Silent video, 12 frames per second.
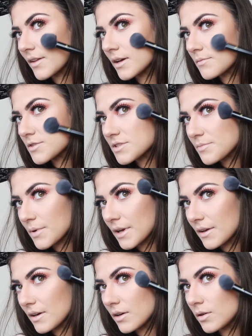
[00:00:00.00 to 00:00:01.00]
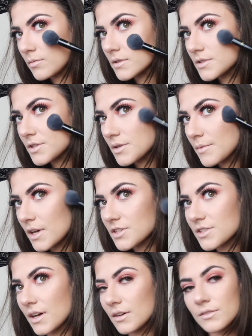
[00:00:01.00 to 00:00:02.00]
I think I'm just putting on a little bit too
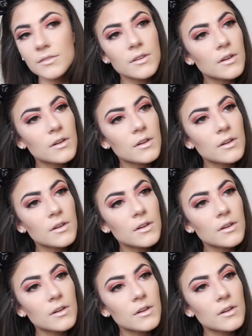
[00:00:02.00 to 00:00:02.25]
much now.